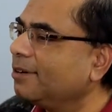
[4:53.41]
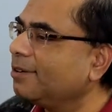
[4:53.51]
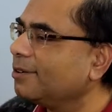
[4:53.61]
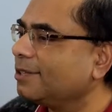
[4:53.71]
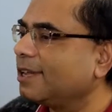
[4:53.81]

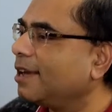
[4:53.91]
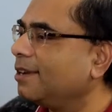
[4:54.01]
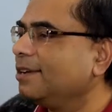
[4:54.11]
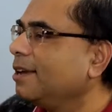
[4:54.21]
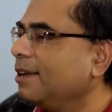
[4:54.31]
or is
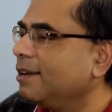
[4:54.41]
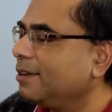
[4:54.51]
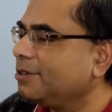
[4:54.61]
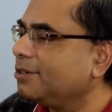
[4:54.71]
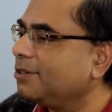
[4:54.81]
that an
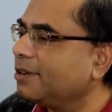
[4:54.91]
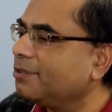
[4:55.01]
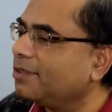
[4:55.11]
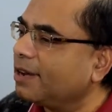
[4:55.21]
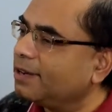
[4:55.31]
issue that you
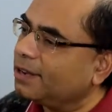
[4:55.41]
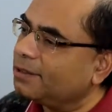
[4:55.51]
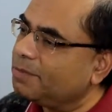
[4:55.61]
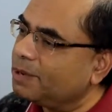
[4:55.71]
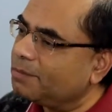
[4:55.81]
find other
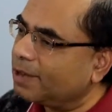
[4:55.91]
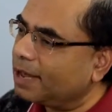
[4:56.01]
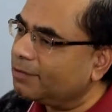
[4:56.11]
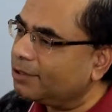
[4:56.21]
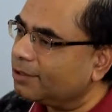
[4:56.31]
people
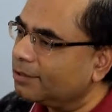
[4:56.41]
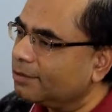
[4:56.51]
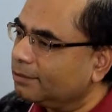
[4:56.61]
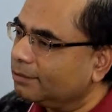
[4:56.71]
have too?